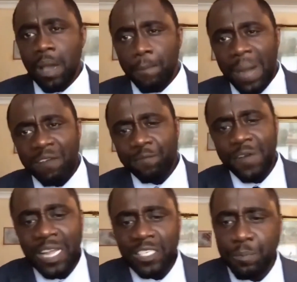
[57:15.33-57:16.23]
My
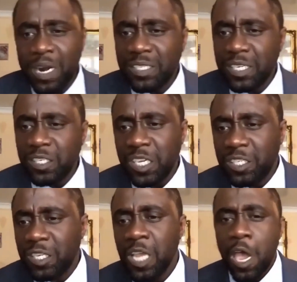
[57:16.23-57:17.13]
friends, brothers and
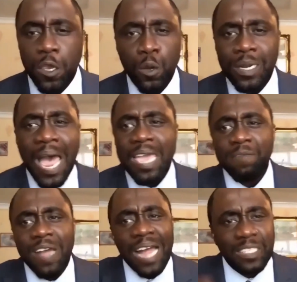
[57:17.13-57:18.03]
sisters, you and I
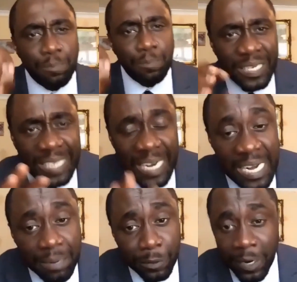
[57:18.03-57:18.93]
have got to be
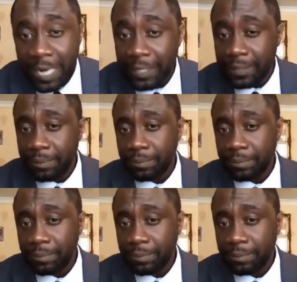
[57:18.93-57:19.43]
deliberate.